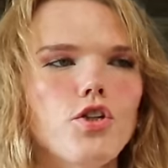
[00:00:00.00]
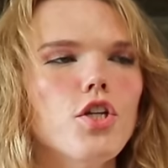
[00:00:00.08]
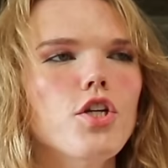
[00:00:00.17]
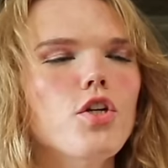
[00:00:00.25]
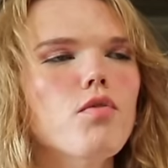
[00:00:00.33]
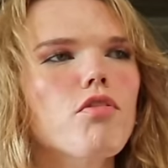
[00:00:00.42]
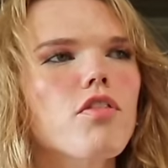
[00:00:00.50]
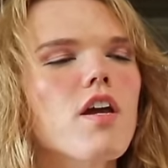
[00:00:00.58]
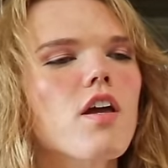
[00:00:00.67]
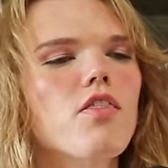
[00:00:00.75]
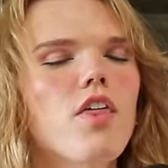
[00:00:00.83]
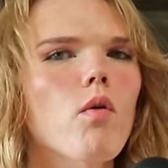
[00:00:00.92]
Do you
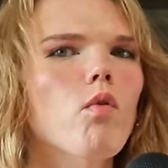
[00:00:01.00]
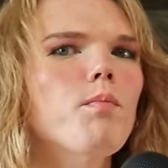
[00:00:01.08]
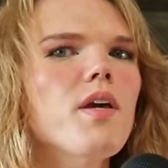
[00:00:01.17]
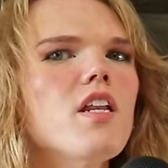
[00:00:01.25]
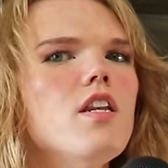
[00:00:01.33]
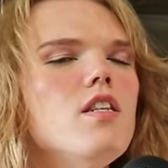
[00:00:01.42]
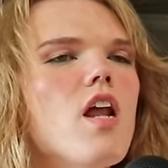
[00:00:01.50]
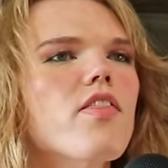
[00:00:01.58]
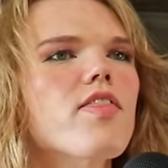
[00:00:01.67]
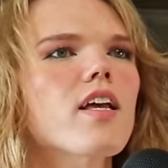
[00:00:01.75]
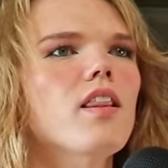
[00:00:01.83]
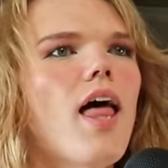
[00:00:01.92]
think there will be
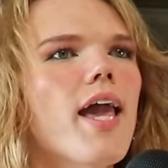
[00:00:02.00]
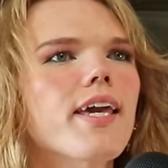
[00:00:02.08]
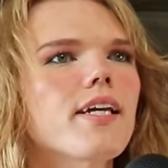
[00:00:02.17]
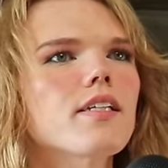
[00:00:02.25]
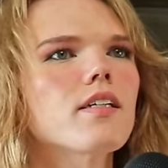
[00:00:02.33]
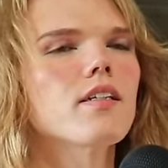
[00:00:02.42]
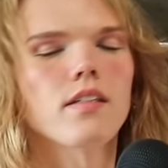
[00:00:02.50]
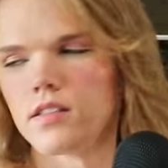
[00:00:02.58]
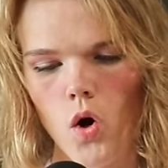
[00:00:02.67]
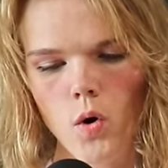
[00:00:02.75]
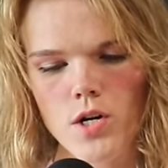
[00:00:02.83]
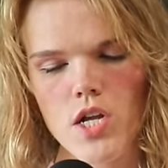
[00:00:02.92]
nothing like it?
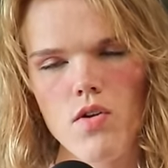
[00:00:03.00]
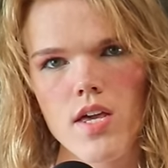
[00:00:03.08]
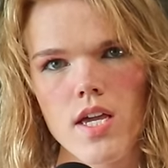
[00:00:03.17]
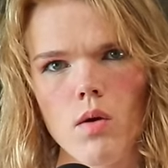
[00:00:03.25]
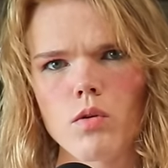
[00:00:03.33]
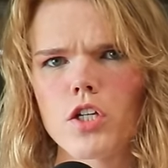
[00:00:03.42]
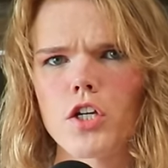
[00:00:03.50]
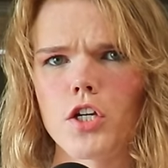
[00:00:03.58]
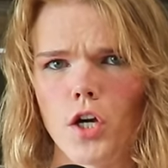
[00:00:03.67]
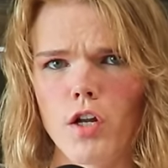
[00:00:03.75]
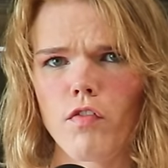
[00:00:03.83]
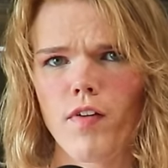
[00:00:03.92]
Or do you think it was a
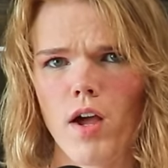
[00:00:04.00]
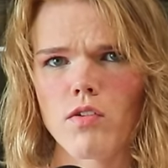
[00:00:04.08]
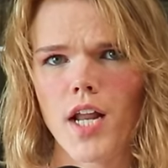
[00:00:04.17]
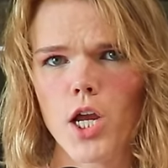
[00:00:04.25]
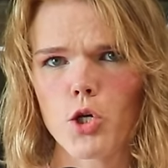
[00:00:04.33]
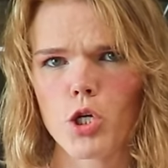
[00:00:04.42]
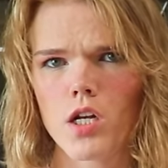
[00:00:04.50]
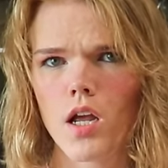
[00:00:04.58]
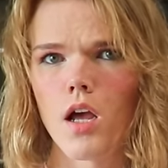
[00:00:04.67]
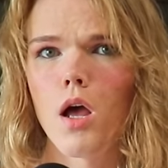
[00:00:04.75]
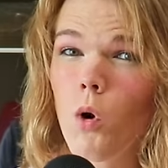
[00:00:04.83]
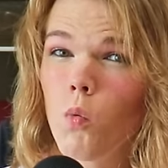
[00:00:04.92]
good foundation,
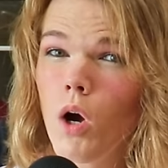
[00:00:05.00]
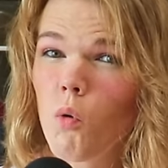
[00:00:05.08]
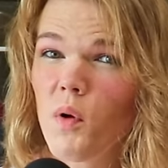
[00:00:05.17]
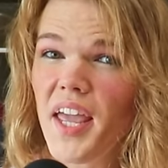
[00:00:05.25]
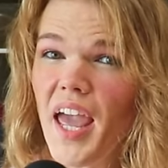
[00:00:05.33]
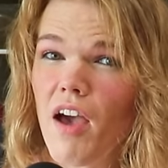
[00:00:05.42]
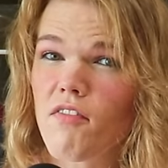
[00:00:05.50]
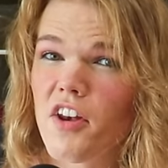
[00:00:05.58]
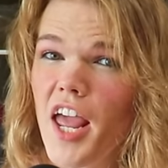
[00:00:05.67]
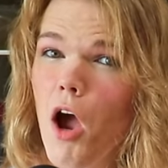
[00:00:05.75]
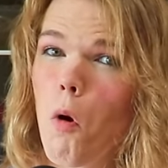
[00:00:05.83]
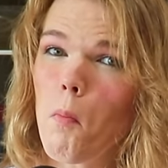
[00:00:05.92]
but what we have
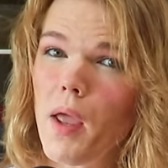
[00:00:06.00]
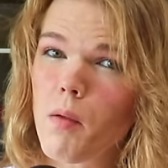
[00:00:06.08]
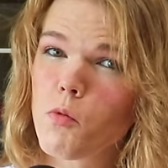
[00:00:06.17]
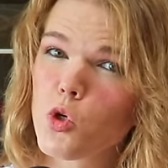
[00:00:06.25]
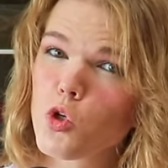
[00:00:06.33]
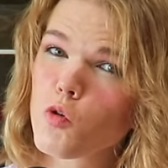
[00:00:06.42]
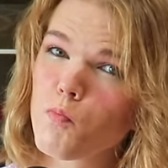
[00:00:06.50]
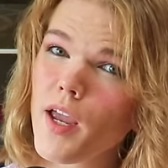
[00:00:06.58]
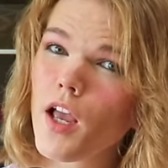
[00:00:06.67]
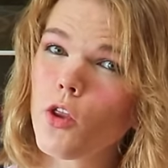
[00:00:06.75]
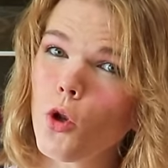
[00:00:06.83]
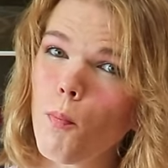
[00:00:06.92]
now may just
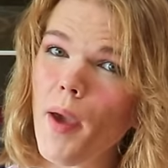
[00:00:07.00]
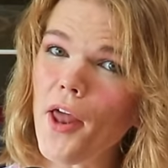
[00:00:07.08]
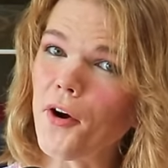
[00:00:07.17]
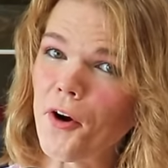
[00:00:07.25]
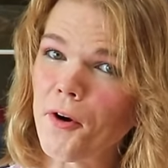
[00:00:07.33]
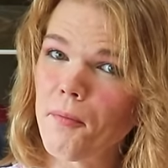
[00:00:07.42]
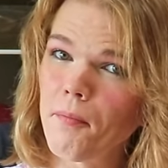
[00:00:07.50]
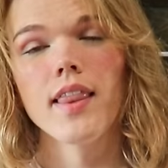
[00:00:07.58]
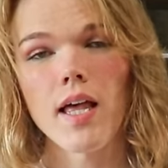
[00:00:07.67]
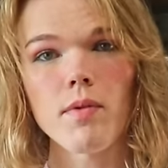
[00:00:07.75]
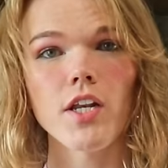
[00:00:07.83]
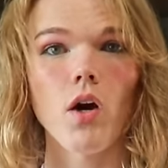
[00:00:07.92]
be a little better?
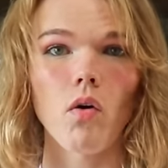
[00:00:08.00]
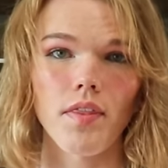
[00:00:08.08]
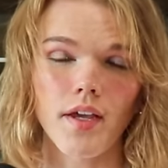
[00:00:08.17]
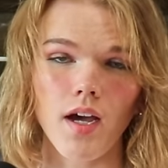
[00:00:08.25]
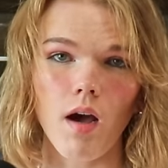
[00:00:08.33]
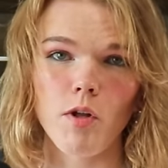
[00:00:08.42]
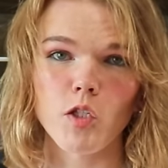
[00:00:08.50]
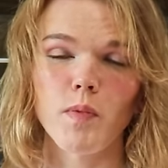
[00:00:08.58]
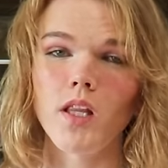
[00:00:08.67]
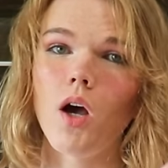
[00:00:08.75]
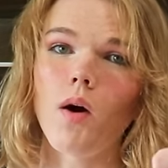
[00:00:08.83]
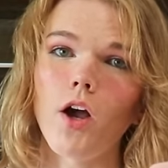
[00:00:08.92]
Let me know in the comments
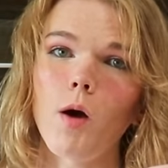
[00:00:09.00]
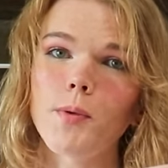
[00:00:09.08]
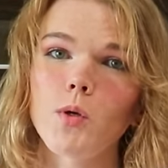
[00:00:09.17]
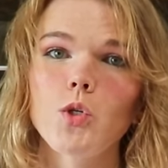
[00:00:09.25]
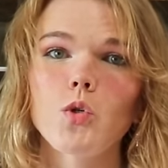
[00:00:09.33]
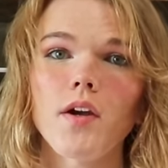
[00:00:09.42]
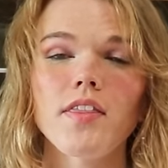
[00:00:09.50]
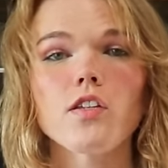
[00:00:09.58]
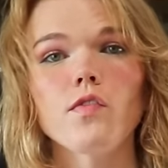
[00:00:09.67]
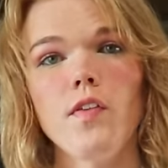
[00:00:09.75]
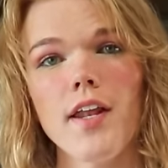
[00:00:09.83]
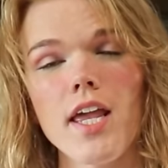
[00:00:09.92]
below. I hope you enjoyed
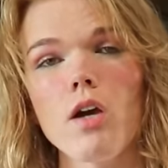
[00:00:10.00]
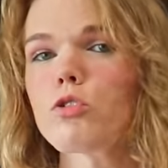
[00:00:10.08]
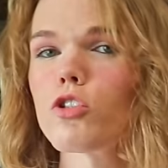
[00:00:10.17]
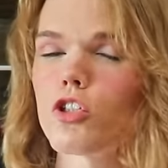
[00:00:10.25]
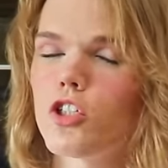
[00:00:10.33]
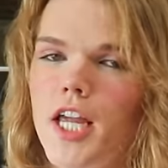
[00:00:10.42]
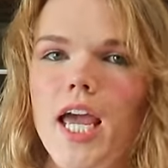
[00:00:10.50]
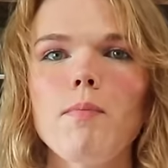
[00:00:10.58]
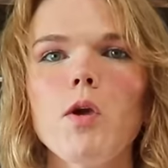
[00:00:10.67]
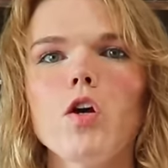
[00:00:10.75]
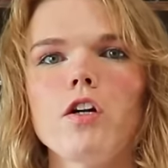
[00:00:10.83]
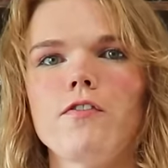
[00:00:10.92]
this video. Stay
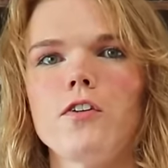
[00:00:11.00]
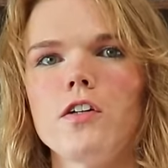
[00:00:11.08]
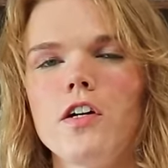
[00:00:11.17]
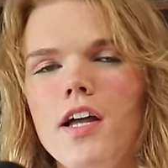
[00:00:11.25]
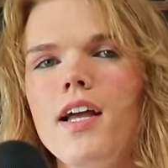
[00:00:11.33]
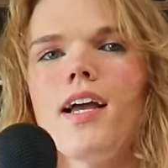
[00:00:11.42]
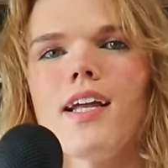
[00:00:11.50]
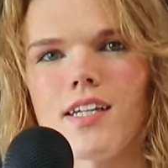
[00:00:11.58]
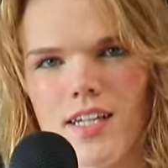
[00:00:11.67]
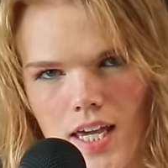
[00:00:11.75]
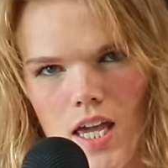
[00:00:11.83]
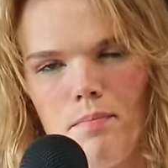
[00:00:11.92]
beautiful
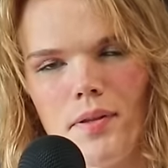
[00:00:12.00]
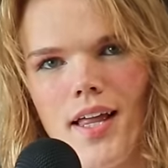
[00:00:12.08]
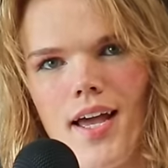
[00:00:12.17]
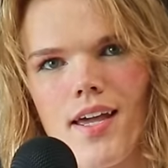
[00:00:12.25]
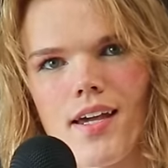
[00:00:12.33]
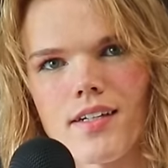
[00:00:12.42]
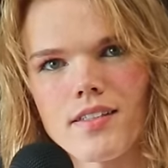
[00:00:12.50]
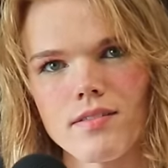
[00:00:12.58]
and keep playing.